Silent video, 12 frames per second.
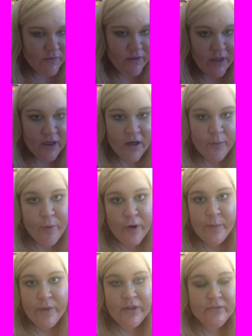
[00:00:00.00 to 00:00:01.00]
So yeah, I'm
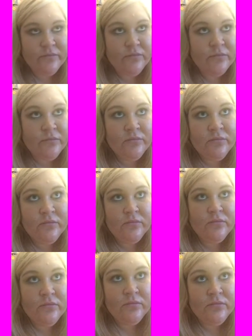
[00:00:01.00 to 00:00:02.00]
hoping
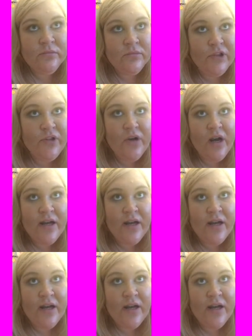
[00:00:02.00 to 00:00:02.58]
a good